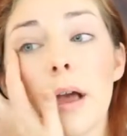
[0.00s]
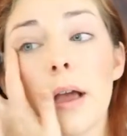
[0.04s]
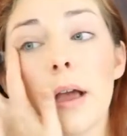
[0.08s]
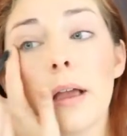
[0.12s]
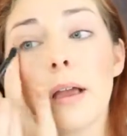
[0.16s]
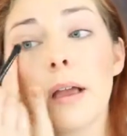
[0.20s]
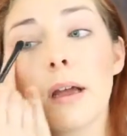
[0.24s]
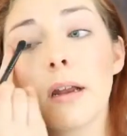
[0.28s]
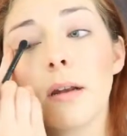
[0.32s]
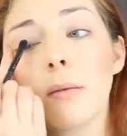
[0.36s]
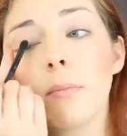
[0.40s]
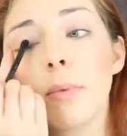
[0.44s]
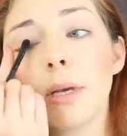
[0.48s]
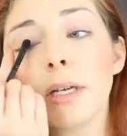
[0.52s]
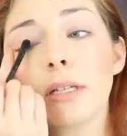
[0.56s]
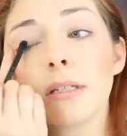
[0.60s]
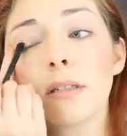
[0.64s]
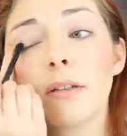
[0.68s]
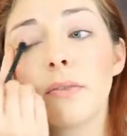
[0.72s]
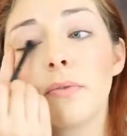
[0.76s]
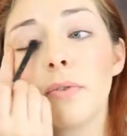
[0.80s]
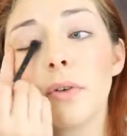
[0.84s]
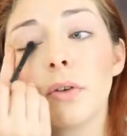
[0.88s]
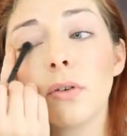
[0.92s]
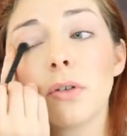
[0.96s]
I kind of mixed
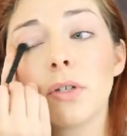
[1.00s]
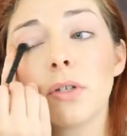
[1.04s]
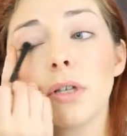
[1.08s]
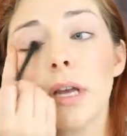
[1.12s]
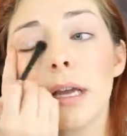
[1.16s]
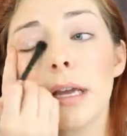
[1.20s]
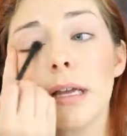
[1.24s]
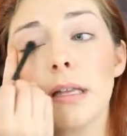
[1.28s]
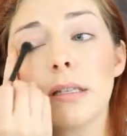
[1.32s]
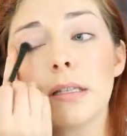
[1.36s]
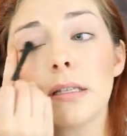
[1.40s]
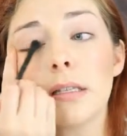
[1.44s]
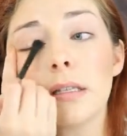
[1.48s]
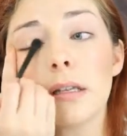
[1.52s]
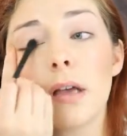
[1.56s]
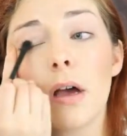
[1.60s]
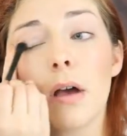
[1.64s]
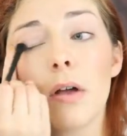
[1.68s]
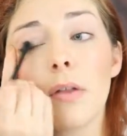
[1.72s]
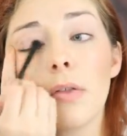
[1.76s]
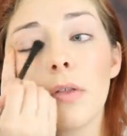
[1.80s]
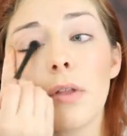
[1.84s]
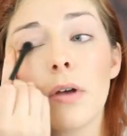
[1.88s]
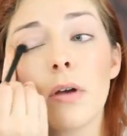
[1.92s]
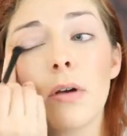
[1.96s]
a few shades.
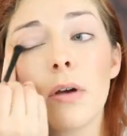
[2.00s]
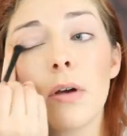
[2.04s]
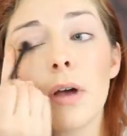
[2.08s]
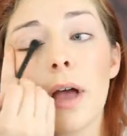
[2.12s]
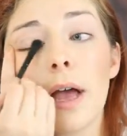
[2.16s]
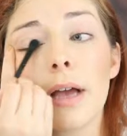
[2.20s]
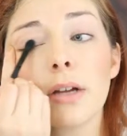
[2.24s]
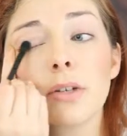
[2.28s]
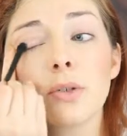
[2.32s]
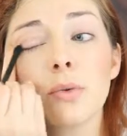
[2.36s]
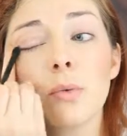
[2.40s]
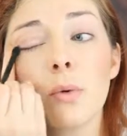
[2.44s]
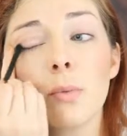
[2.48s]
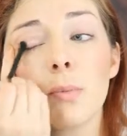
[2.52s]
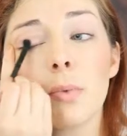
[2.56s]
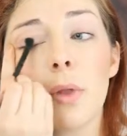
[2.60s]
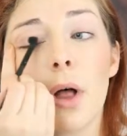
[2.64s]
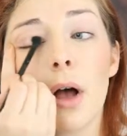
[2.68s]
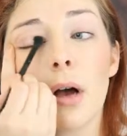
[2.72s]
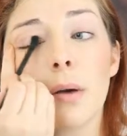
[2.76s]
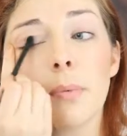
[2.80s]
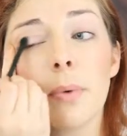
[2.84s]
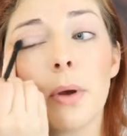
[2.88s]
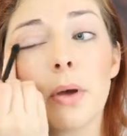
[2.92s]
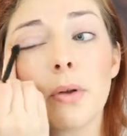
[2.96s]
On the actual
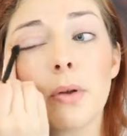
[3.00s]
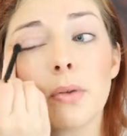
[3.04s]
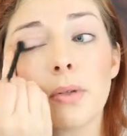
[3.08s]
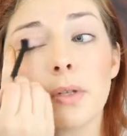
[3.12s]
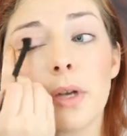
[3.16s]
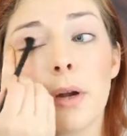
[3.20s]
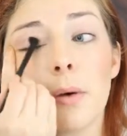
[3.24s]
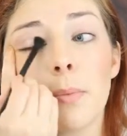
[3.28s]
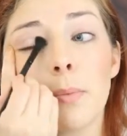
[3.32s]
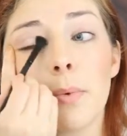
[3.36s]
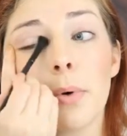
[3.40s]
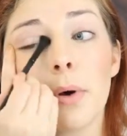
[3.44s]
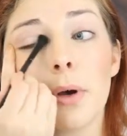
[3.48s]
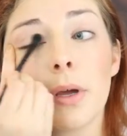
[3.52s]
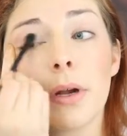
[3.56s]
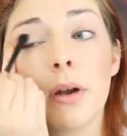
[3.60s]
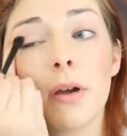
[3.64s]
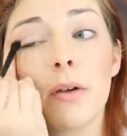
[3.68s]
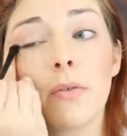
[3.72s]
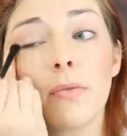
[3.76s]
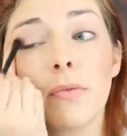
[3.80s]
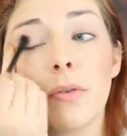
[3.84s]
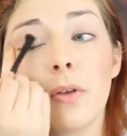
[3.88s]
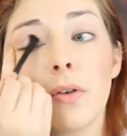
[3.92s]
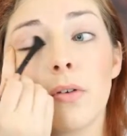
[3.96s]
blog post, I'll put
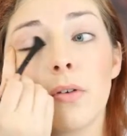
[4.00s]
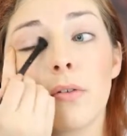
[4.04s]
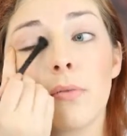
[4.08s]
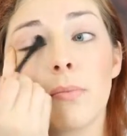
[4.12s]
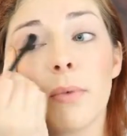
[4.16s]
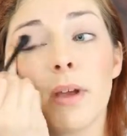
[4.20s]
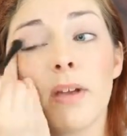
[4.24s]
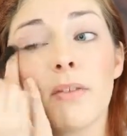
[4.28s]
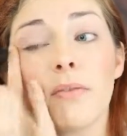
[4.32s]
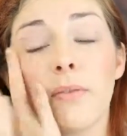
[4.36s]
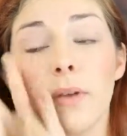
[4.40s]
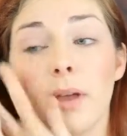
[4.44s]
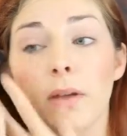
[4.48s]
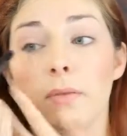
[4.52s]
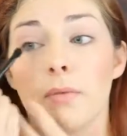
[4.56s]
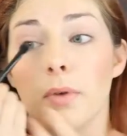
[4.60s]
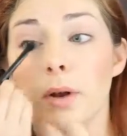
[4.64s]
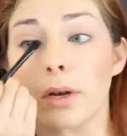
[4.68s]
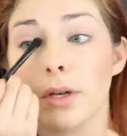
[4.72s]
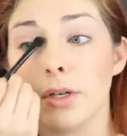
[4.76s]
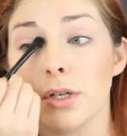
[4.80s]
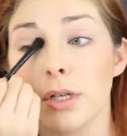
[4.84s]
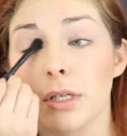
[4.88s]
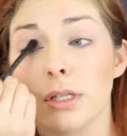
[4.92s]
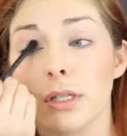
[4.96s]
a few of my
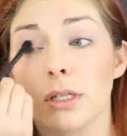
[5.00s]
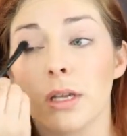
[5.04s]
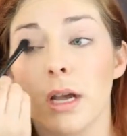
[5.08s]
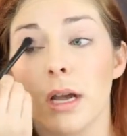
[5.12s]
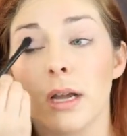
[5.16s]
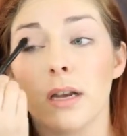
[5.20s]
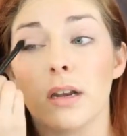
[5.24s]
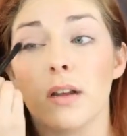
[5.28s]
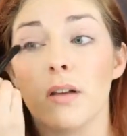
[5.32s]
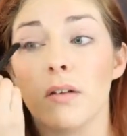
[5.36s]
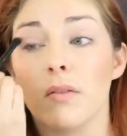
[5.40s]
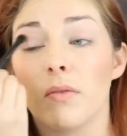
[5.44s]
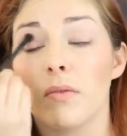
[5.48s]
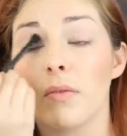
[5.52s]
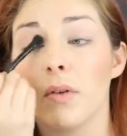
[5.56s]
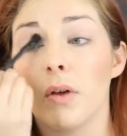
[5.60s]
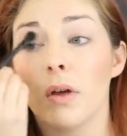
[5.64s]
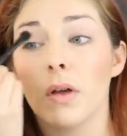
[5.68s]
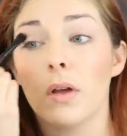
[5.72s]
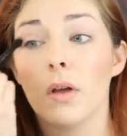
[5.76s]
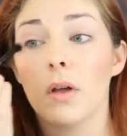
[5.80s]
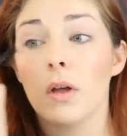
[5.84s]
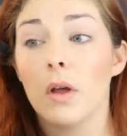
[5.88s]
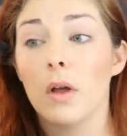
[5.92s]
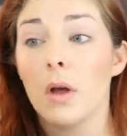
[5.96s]
favorite just kind of
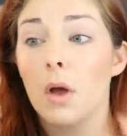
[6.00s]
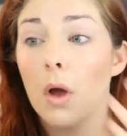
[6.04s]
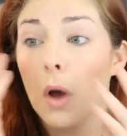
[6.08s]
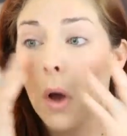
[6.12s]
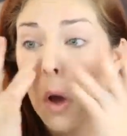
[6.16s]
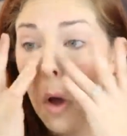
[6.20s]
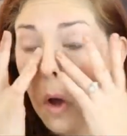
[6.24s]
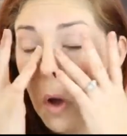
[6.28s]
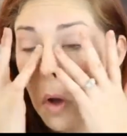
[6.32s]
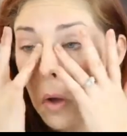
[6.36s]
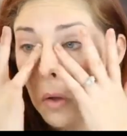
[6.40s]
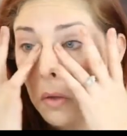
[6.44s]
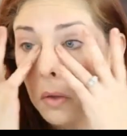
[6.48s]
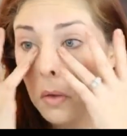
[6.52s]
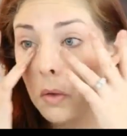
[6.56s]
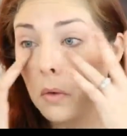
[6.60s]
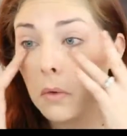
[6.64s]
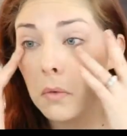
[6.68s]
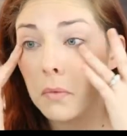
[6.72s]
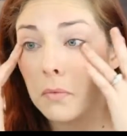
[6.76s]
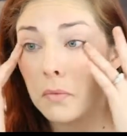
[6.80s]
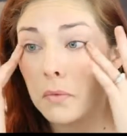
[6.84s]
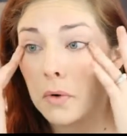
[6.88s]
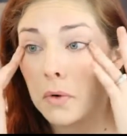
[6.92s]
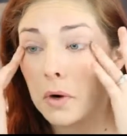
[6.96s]
all
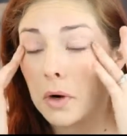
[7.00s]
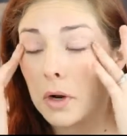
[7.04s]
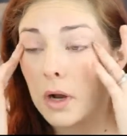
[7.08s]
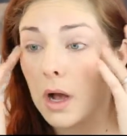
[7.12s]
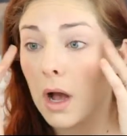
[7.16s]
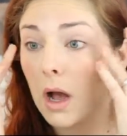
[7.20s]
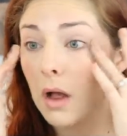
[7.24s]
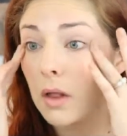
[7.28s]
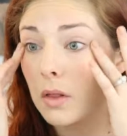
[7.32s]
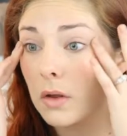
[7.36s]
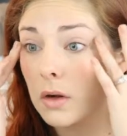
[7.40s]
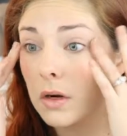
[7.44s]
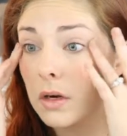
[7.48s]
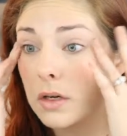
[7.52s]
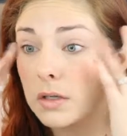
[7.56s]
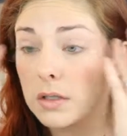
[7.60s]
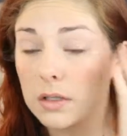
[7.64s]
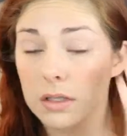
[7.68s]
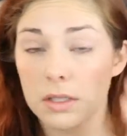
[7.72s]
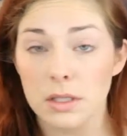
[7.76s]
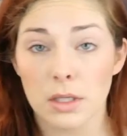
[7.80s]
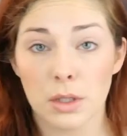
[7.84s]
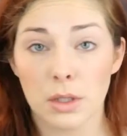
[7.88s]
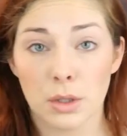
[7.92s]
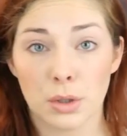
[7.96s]
over
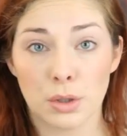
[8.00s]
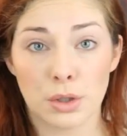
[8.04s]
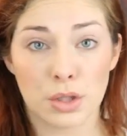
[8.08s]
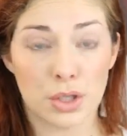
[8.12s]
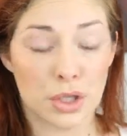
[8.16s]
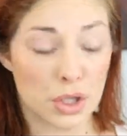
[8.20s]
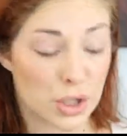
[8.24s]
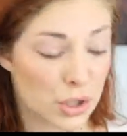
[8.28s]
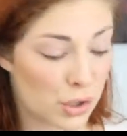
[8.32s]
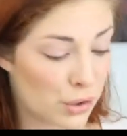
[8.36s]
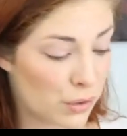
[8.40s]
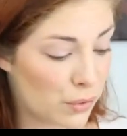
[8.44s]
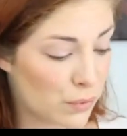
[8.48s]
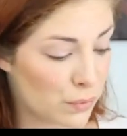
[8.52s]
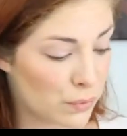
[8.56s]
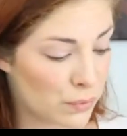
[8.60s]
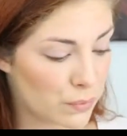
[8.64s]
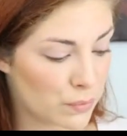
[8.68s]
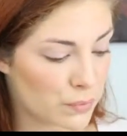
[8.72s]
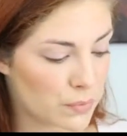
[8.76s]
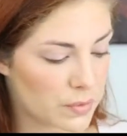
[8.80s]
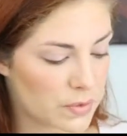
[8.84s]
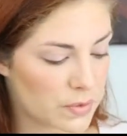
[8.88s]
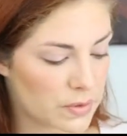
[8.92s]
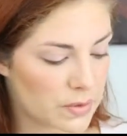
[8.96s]
colors to
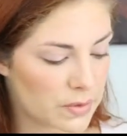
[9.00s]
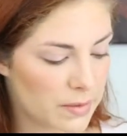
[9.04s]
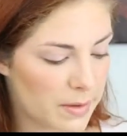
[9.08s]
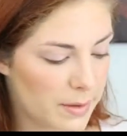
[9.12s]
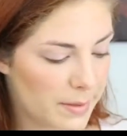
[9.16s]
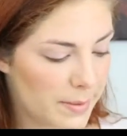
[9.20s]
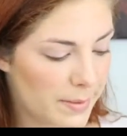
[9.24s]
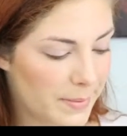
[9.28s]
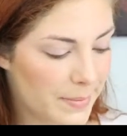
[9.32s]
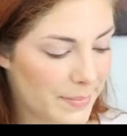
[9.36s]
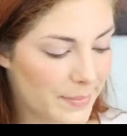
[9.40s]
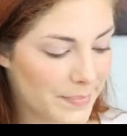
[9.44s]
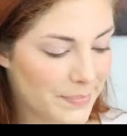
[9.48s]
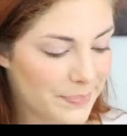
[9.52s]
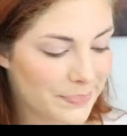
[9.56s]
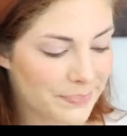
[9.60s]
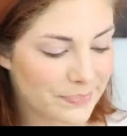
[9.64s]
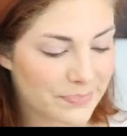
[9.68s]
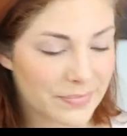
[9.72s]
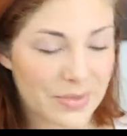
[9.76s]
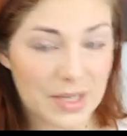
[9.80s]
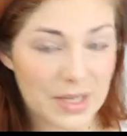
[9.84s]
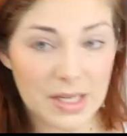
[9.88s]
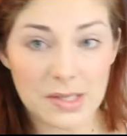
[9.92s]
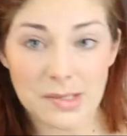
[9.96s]
use.
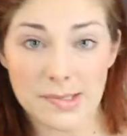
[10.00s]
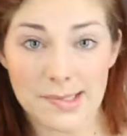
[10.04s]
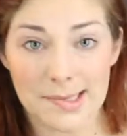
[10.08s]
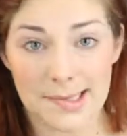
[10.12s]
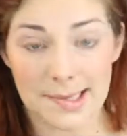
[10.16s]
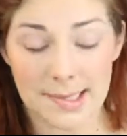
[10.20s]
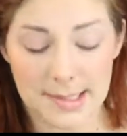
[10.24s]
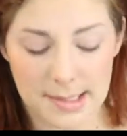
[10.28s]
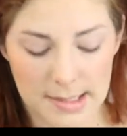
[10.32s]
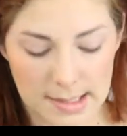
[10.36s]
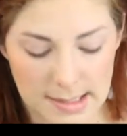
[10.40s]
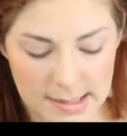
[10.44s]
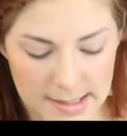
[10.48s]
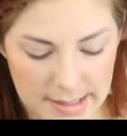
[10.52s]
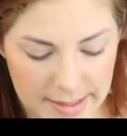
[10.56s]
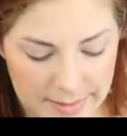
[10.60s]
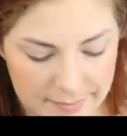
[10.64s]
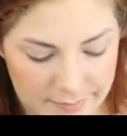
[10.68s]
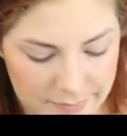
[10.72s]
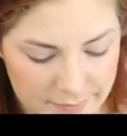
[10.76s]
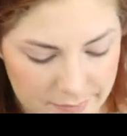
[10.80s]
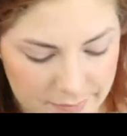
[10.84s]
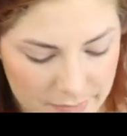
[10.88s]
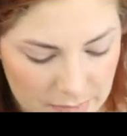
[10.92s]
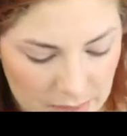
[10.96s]
So that's
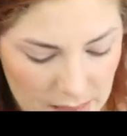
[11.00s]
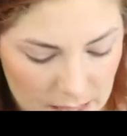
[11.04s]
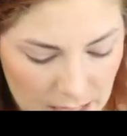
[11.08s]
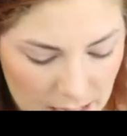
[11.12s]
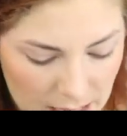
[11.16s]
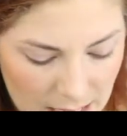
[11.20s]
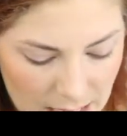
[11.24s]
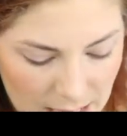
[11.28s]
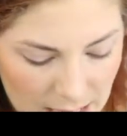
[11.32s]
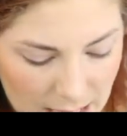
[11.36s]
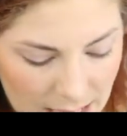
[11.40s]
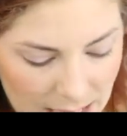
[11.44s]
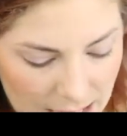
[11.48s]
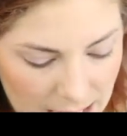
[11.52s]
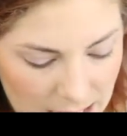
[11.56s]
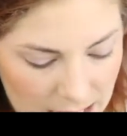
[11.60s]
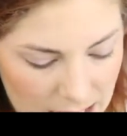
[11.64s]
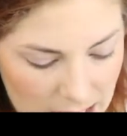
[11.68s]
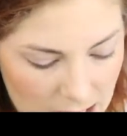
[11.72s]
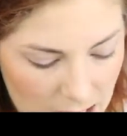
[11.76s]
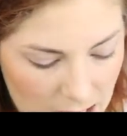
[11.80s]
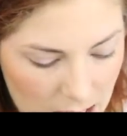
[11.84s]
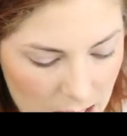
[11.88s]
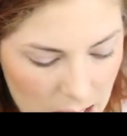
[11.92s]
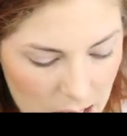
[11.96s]
easy.
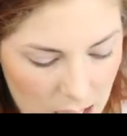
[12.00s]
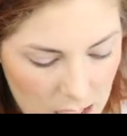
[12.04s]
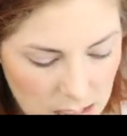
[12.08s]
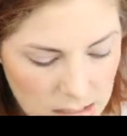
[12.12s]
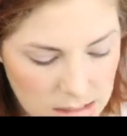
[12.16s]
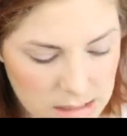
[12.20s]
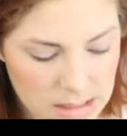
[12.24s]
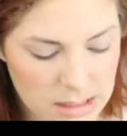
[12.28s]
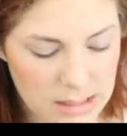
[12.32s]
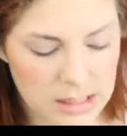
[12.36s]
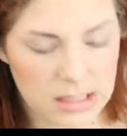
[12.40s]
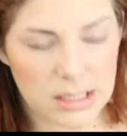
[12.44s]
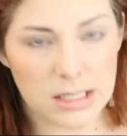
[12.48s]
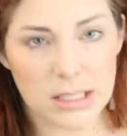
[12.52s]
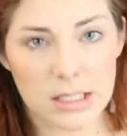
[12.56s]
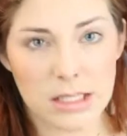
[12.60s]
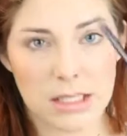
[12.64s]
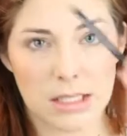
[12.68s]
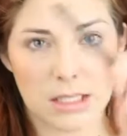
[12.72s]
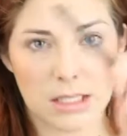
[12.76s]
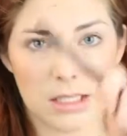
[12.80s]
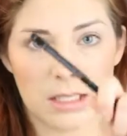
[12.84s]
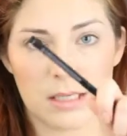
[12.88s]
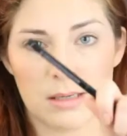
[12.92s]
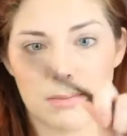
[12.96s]
Next,
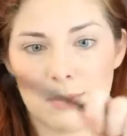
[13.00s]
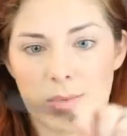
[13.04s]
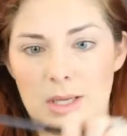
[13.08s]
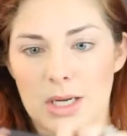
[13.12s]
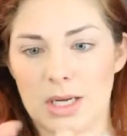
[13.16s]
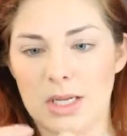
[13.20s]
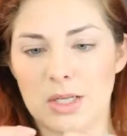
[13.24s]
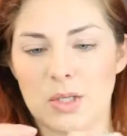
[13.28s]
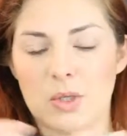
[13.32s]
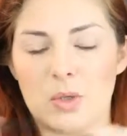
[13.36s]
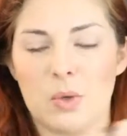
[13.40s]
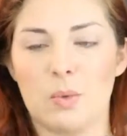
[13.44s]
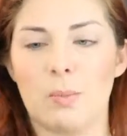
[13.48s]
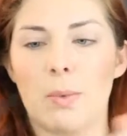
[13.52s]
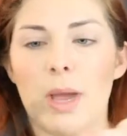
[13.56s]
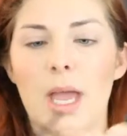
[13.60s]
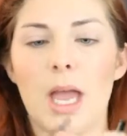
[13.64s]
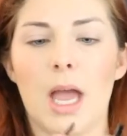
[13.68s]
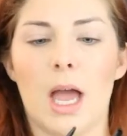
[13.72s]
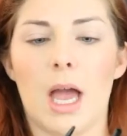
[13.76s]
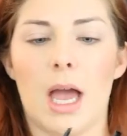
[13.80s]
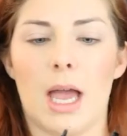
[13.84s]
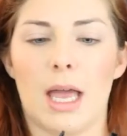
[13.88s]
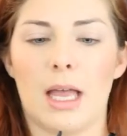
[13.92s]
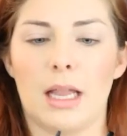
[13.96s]
I'm going to do my
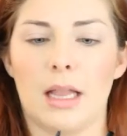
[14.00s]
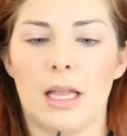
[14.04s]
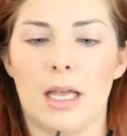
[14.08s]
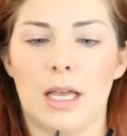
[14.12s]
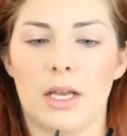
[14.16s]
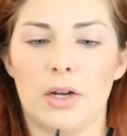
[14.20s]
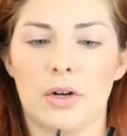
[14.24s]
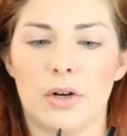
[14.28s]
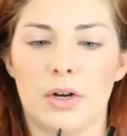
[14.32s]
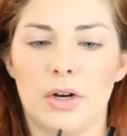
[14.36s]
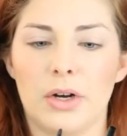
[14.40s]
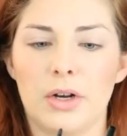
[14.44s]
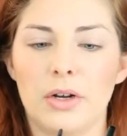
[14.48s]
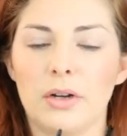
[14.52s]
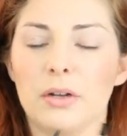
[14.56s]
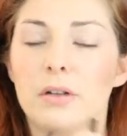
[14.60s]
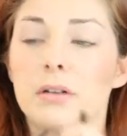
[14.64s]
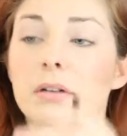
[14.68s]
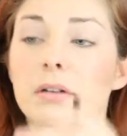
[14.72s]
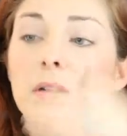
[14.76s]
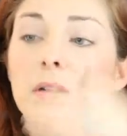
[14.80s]
eyeliner.